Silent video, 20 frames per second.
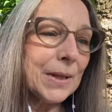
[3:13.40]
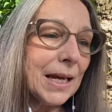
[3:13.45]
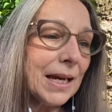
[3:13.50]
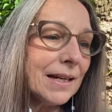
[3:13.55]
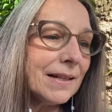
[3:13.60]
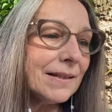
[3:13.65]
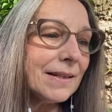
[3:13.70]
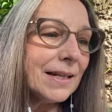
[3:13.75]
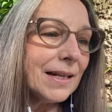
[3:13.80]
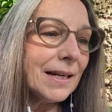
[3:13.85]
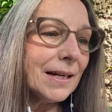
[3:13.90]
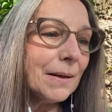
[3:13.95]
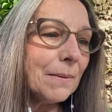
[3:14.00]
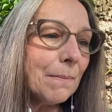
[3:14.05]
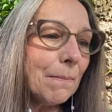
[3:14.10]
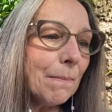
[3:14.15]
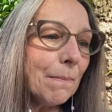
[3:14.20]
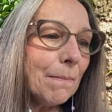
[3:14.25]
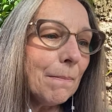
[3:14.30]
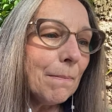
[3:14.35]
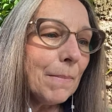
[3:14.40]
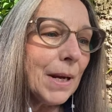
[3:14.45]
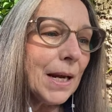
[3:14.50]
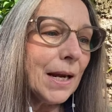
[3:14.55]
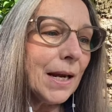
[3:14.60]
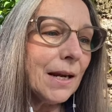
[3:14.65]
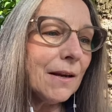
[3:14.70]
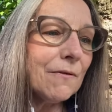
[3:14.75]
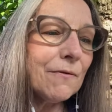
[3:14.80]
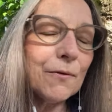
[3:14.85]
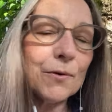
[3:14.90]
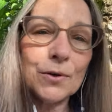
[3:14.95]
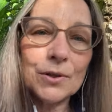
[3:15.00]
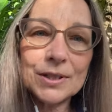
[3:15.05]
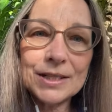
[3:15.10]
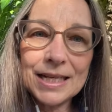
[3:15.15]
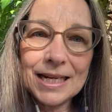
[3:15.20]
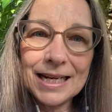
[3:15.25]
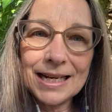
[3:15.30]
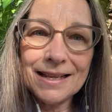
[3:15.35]
Ending May
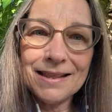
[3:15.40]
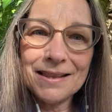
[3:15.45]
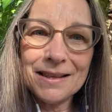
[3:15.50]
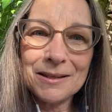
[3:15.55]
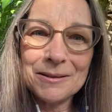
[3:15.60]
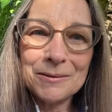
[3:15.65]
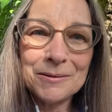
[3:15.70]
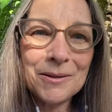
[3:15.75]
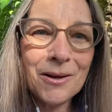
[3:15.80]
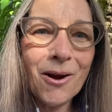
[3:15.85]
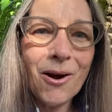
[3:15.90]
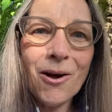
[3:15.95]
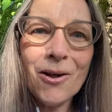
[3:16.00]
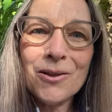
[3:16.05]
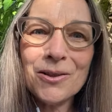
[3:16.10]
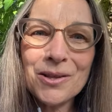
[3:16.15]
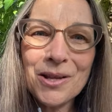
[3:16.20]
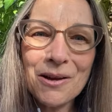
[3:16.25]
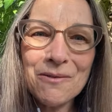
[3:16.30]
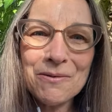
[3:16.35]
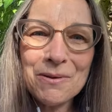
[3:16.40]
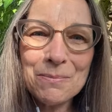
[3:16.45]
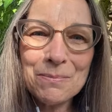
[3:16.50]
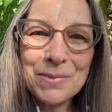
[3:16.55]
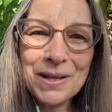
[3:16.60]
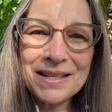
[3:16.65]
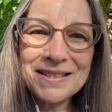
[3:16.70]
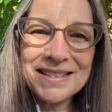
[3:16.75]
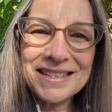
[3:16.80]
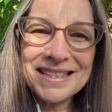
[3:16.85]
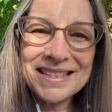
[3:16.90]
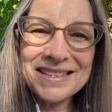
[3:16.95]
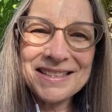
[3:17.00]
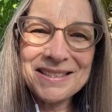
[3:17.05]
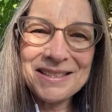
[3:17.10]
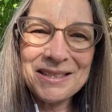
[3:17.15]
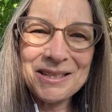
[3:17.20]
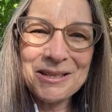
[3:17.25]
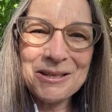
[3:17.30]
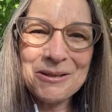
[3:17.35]
14th. All love and blessings
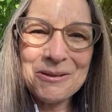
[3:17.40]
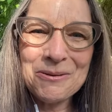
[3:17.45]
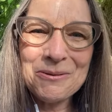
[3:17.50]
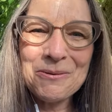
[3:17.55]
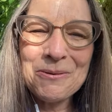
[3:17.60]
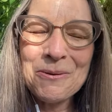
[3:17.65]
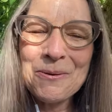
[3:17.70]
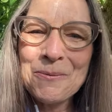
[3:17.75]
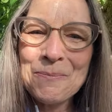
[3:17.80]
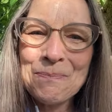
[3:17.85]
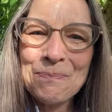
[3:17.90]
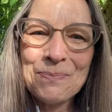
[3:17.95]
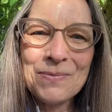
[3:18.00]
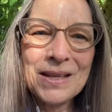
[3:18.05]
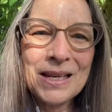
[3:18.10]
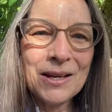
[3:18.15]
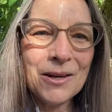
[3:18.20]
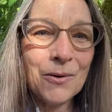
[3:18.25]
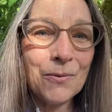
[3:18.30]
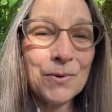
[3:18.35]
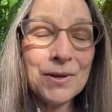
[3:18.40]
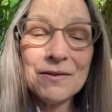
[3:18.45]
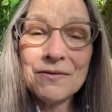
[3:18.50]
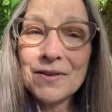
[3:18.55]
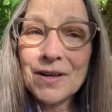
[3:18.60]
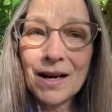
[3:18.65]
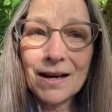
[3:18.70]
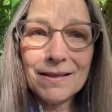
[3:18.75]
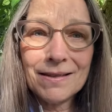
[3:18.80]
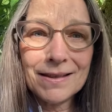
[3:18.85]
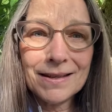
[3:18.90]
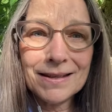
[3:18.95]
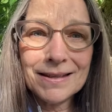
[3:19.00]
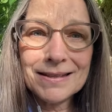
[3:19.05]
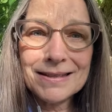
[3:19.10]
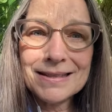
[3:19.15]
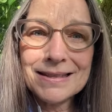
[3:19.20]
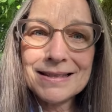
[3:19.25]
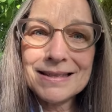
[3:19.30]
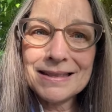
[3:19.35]
to you. We've got
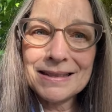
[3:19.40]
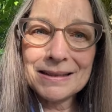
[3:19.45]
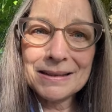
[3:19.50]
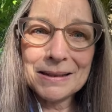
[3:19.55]
this.